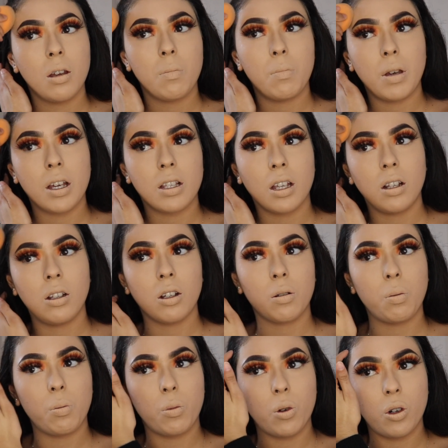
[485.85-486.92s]
makes it
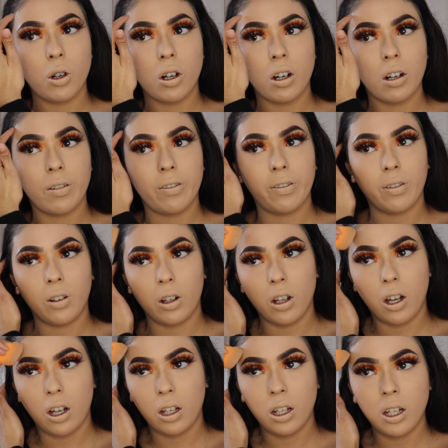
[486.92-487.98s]
look more
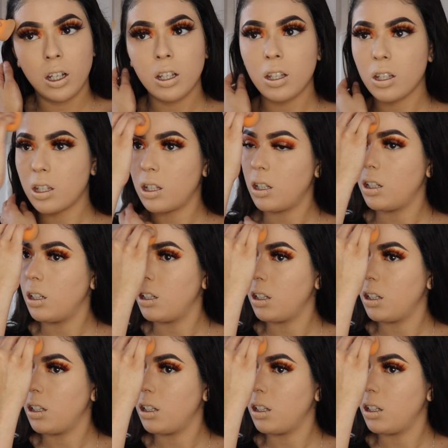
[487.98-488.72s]
flawless.